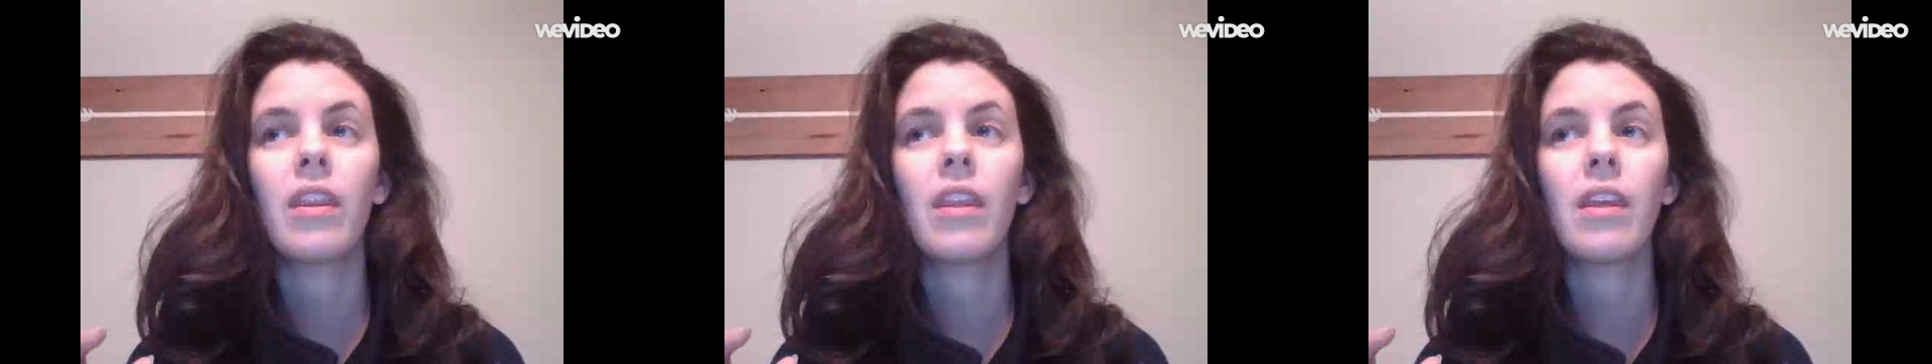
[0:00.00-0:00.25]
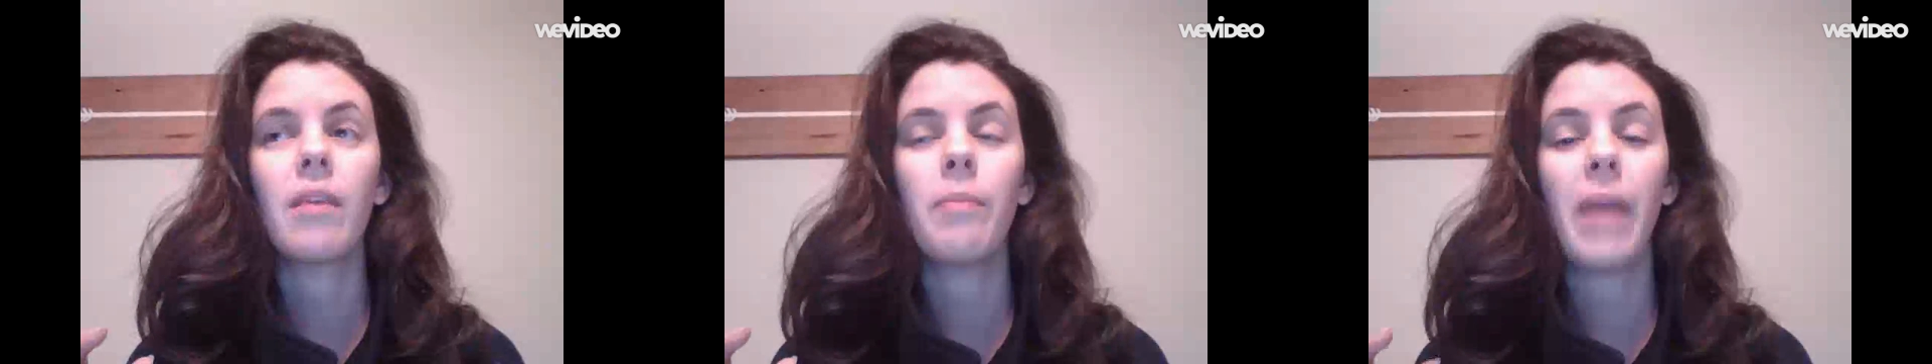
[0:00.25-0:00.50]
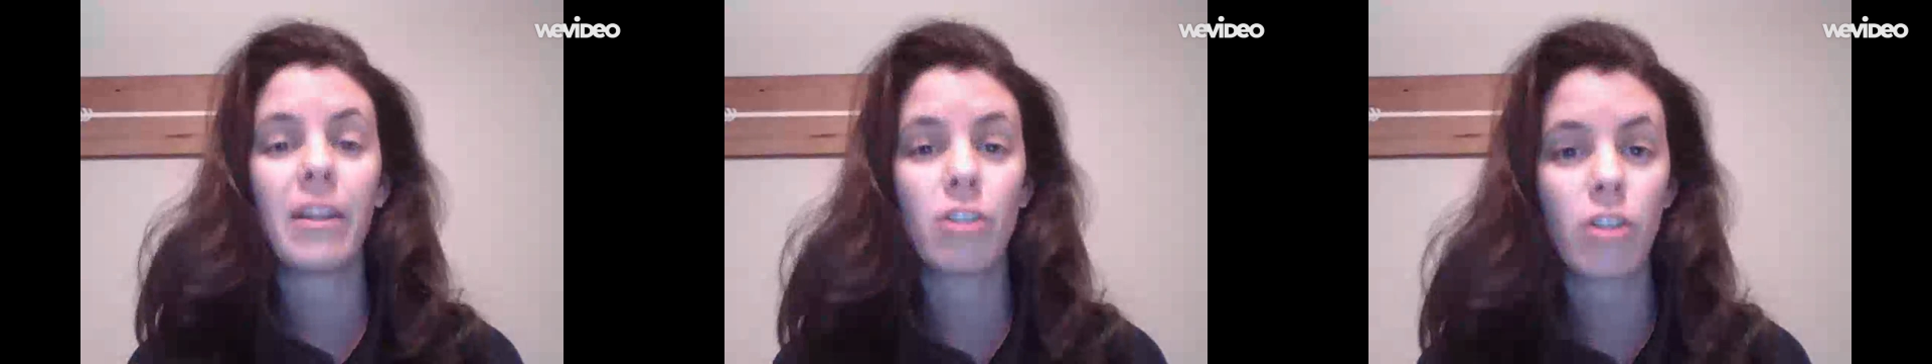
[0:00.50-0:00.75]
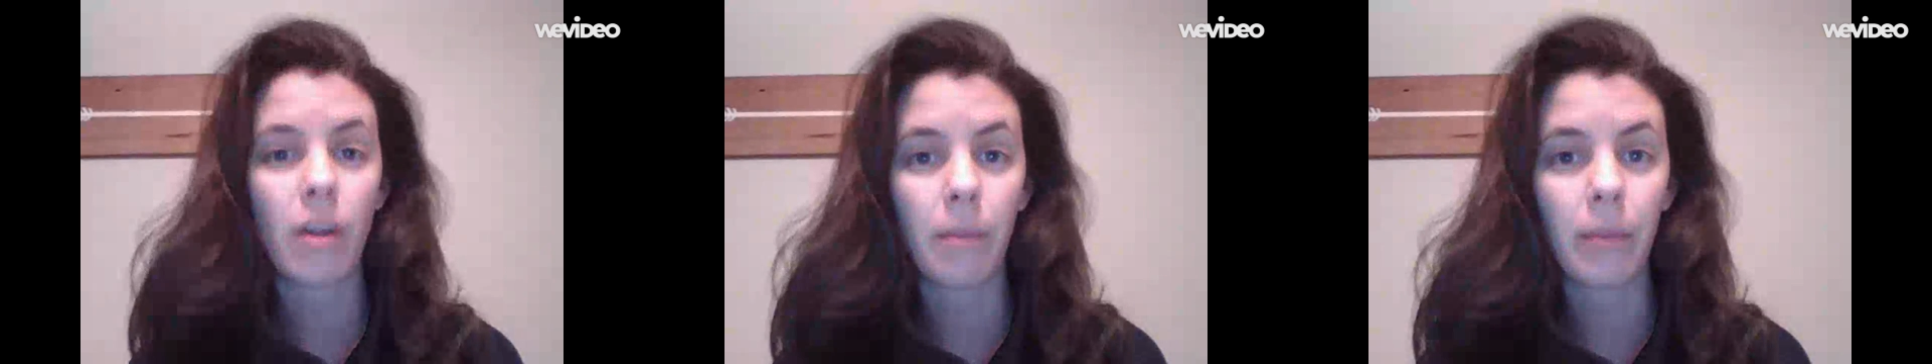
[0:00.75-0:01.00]
the
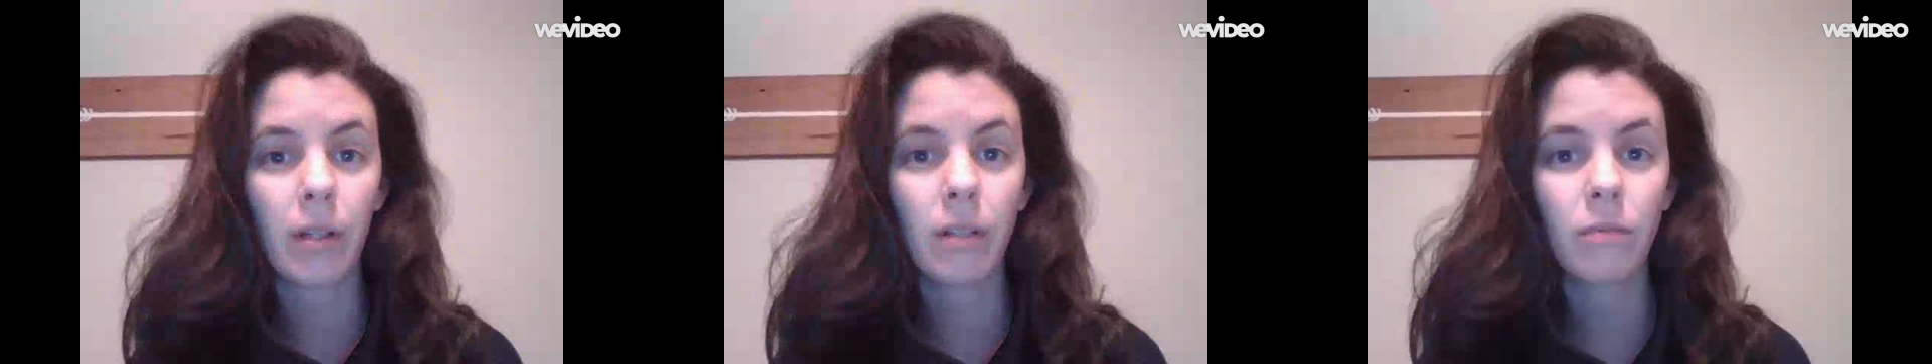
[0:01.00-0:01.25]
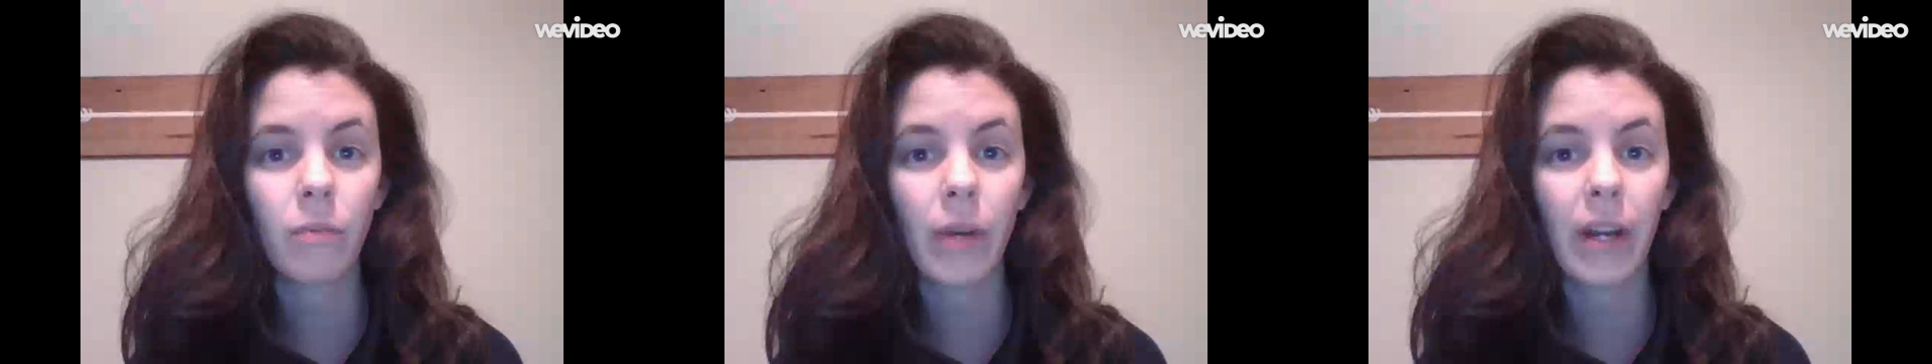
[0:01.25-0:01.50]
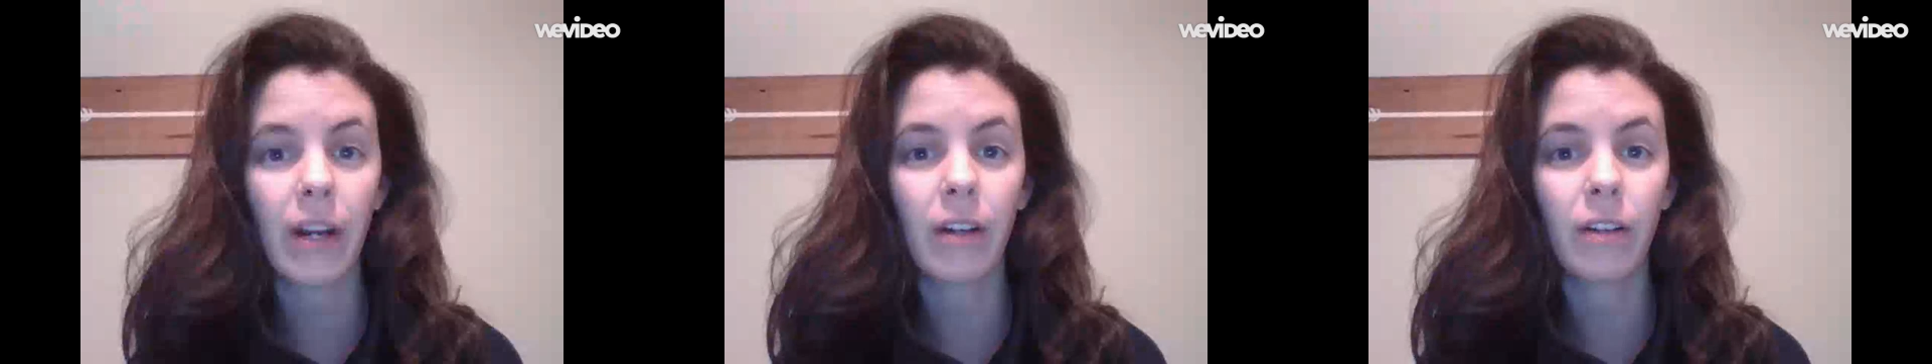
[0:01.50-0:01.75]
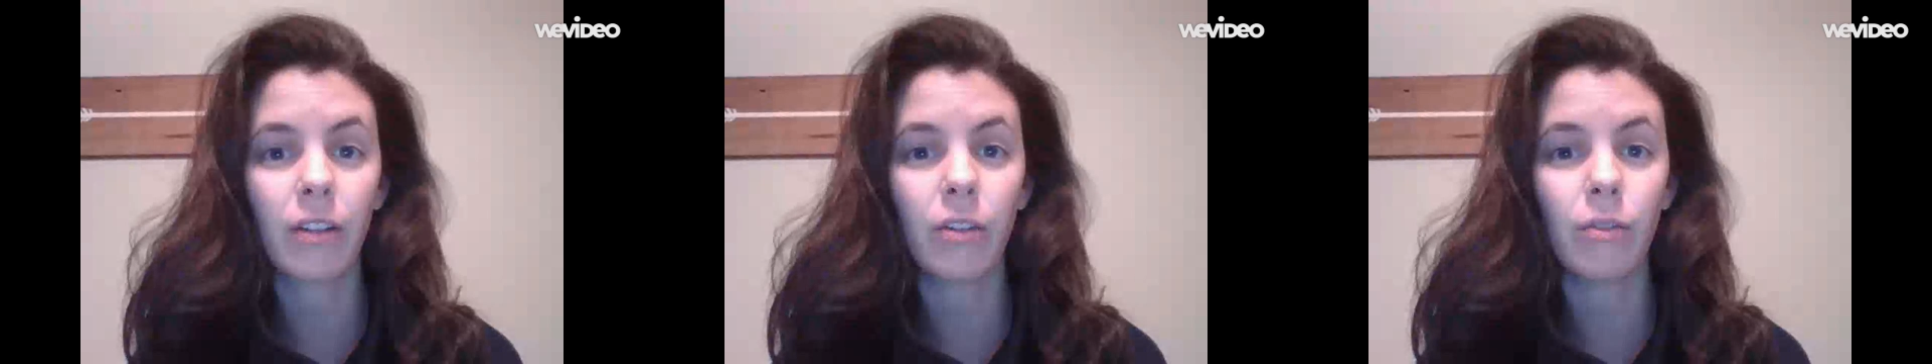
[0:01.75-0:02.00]
page number
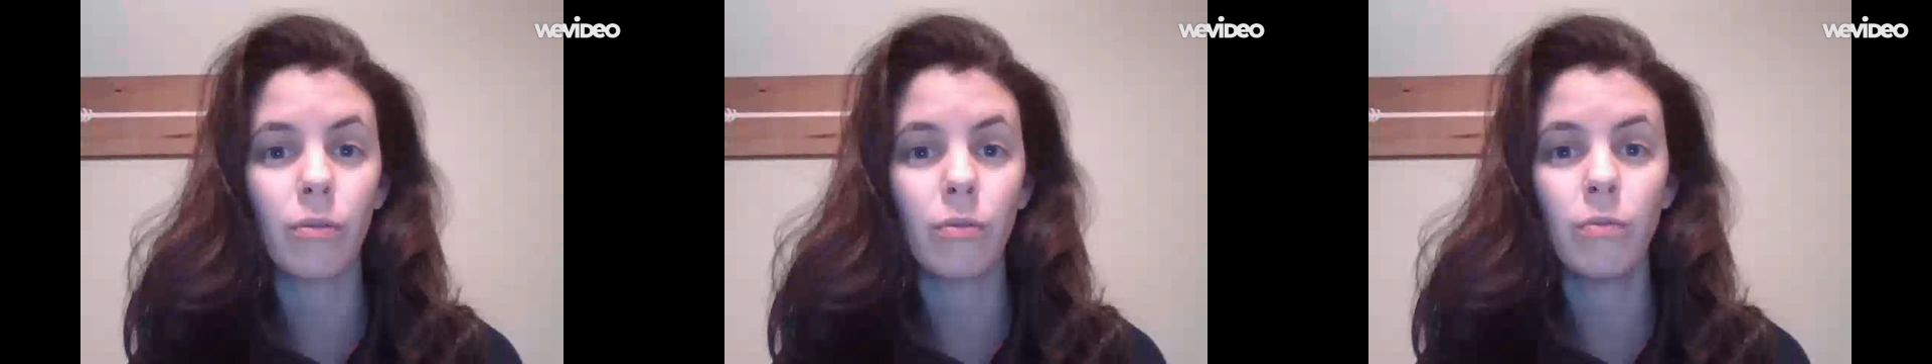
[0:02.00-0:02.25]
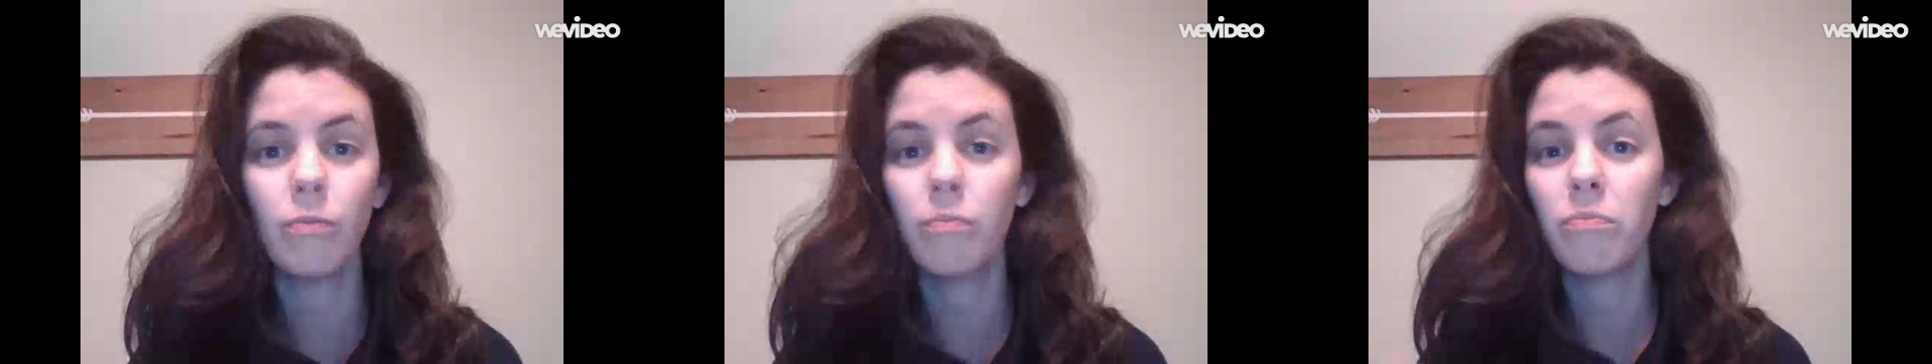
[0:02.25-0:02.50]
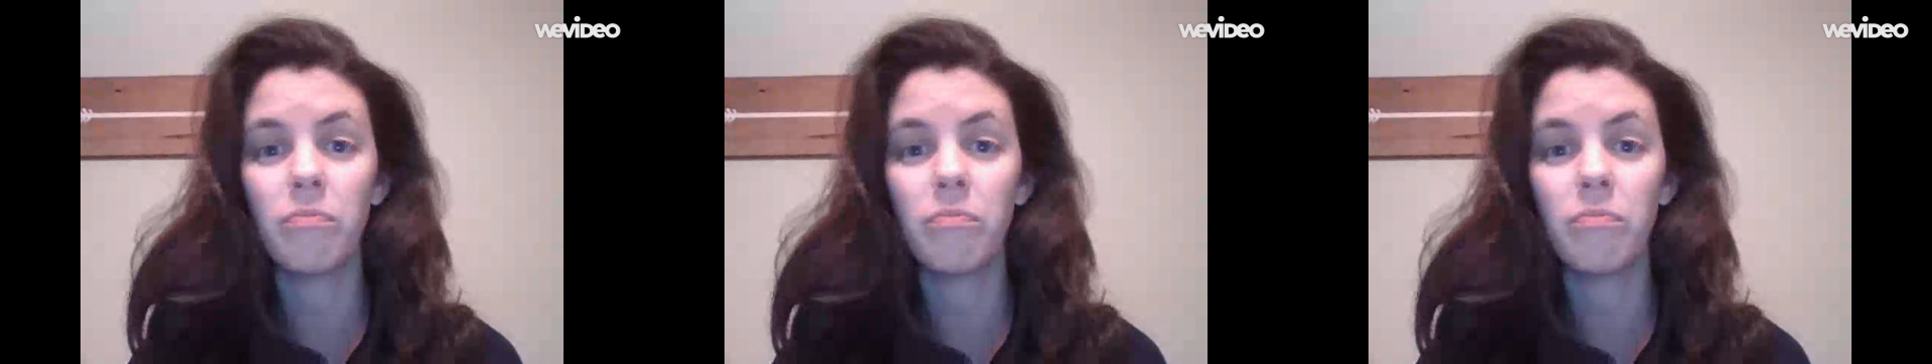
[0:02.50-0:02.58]
where you